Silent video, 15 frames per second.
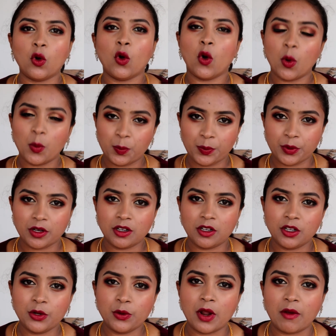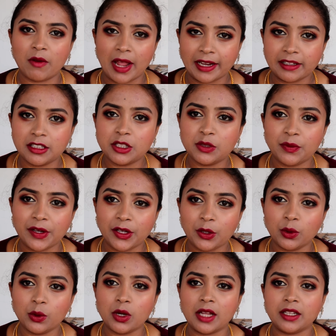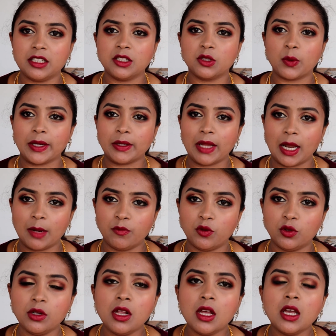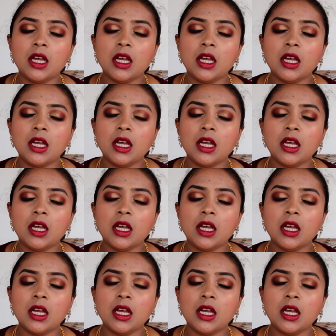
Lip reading: hope you'd have liked this video, and it is quite helpful.